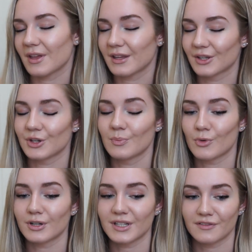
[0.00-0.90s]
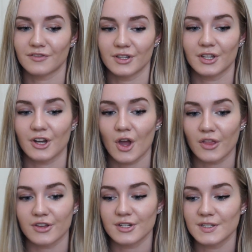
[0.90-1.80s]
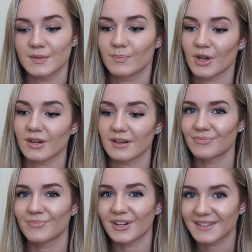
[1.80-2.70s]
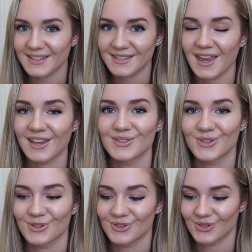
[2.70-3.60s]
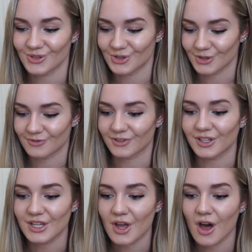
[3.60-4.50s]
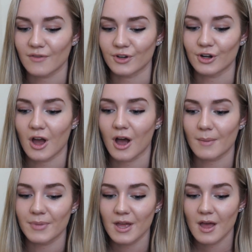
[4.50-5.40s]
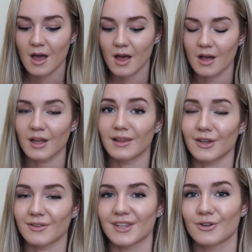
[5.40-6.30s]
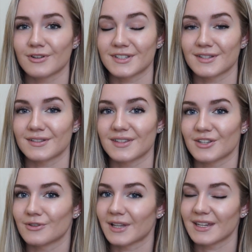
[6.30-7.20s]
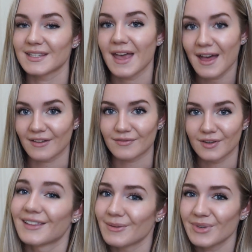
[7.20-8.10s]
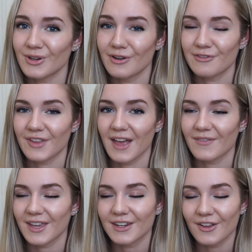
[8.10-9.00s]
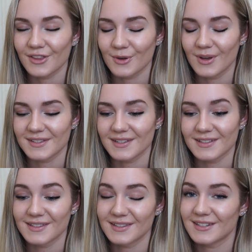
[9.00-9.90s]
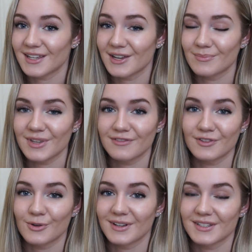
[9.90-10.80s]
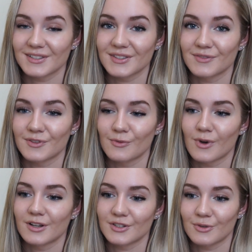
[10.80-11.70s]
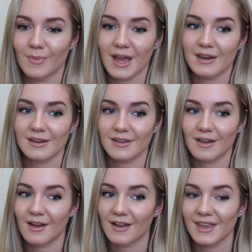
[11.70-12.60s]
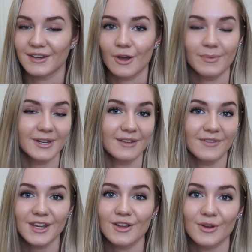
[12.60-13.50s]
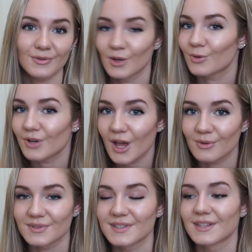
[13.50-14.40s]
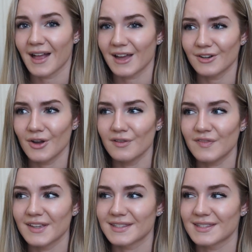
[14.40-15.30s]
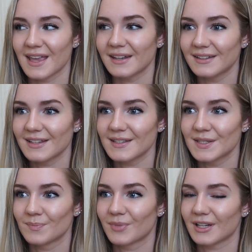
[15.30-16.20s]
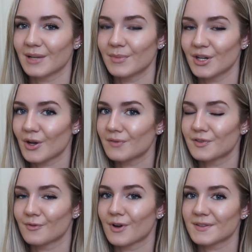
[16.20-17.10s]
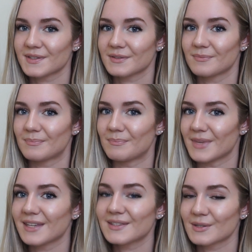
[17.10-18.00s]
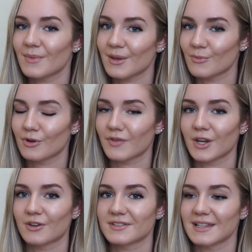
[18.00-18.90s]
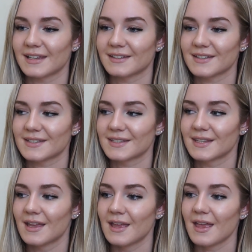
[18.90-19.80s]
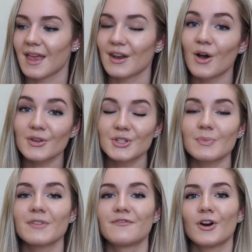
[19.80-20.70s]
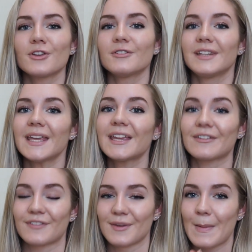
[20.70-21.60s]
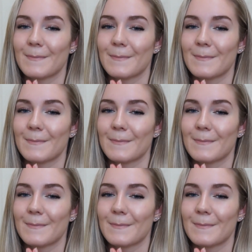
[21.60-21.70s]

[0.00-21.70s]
a little more different than others, but these answers should really cover up a lot of the questions that you ladies have. Let me know if you have any other questions. DM me for questions if you want. You might end up in a video. Who knows? I don't know if I said this, but let me know if you want me to make more videos like this. And also, before you leave,